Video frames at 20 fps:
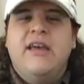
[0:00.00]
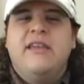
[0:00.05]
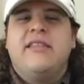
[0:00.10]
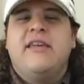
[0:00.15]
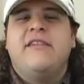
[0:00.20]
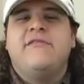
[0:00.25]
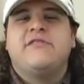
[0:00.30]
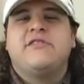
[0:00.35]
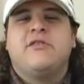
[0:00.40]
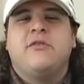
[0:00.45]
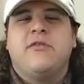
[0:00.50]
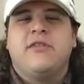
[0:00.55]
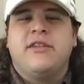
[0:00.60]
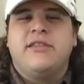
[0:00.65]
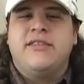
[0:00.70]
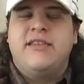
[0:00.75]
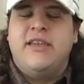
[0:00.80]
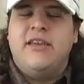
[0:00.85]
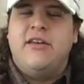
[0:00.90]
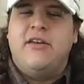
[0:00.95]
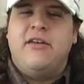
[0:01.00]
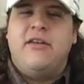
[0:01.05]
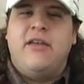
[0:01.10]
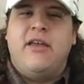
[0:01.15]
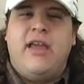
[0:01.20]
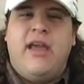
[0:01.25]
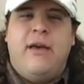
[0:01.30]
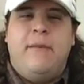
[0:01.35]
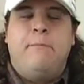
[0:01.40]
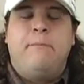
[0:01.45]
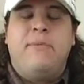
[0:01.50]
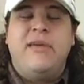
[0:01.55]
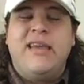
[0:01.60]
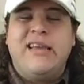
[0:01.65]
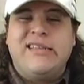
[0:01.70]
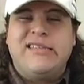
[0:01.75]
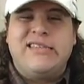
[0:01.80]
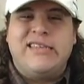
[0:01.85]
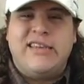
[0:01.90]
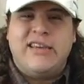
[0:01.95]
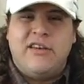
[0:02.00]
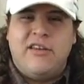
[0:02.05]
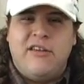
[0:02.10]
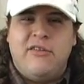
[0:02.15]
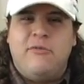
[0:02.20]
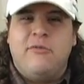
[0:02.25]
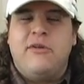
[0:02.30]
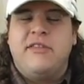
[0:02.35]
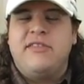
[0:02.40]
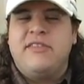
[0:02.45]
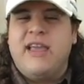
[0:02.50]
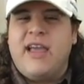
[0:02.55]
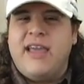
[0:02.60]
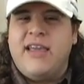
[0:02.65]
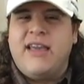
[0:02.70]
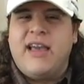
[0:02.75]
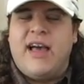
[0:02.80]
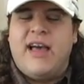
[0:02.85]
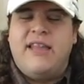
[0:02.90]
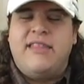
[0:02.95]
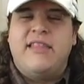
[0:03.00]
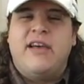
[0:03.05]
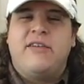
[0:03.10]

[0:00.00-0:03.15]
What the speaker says: They've scored a big deal with Nikon.